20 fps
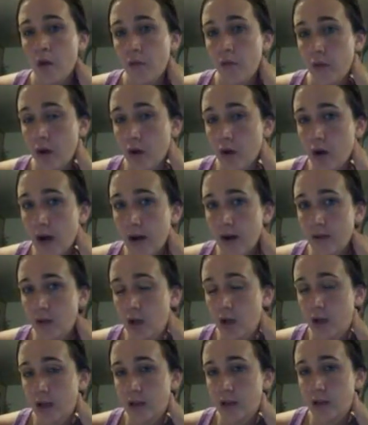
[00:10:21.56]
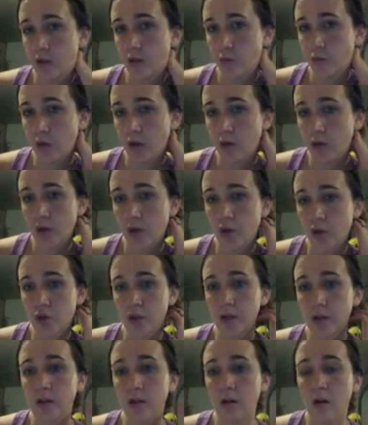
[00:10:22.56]
their guidelines and
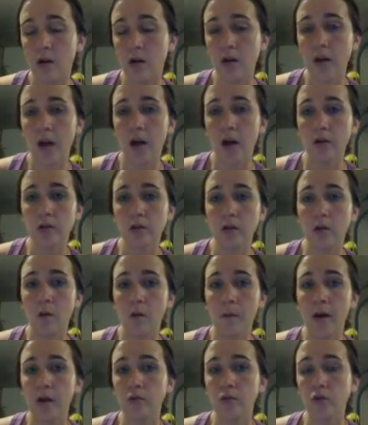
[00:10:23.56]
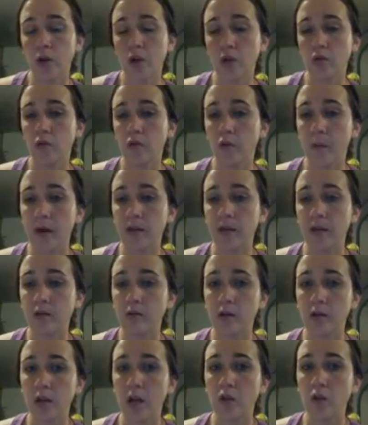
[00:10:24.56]
regulations on how to go about changing the master
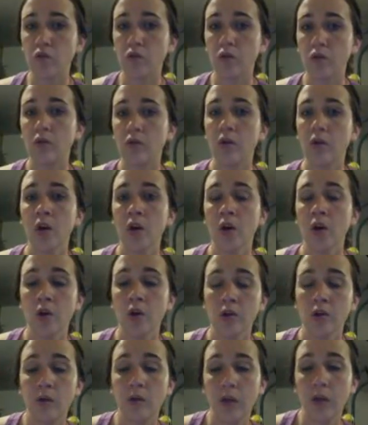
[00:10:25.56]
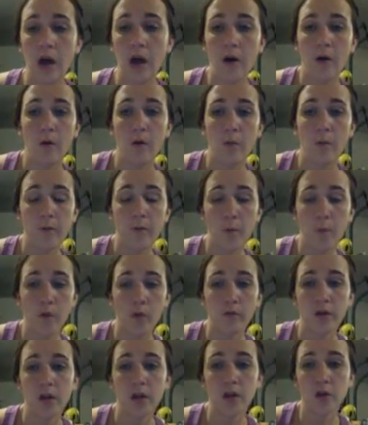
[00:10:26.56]
schedule to allow for more
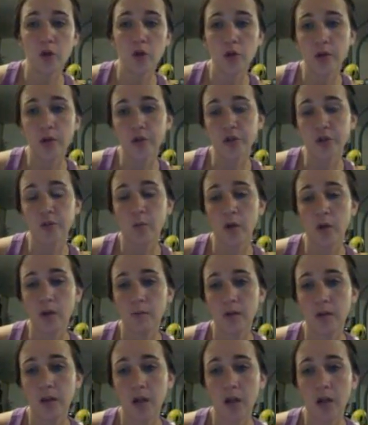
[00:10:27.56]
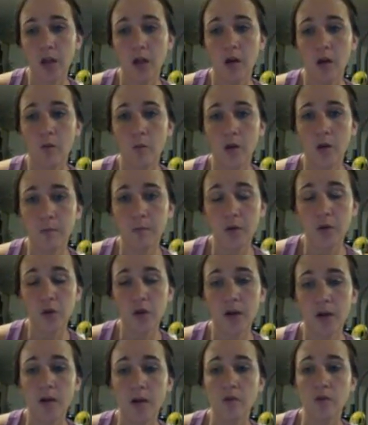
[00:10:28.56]
reading instruction, what can be taken out, what can be
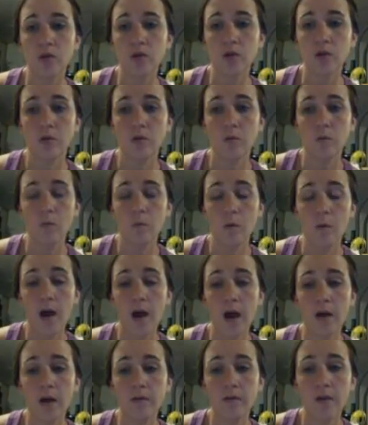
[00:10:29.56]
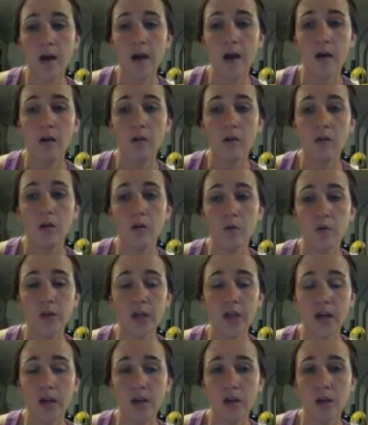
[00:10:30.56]
changed, to add that along with
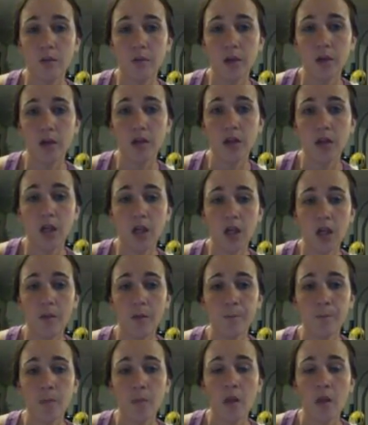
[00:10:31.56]
adding the PLC.